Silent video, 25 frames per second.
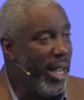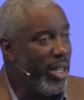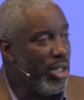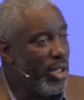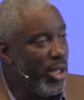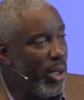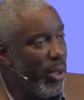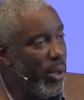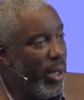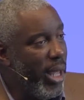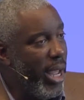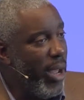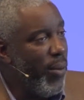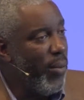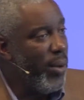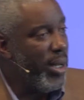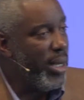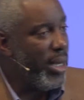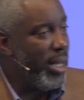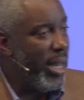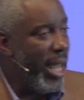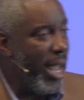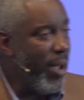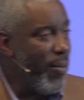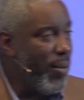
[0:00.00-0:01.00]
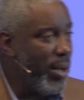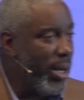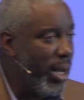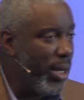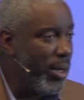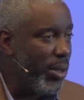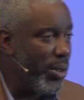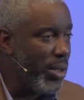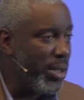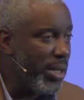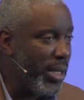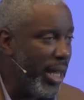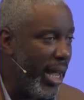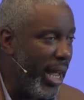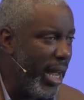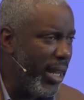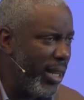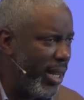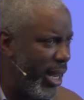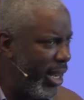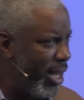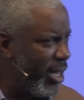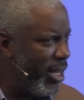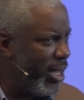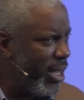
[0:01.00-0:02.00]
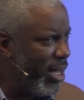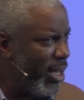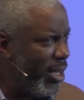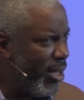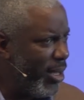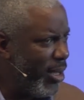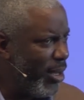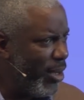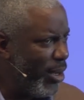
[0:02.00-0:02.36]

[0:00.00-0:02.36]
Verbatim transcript: and so they would they would understand. Did I get that?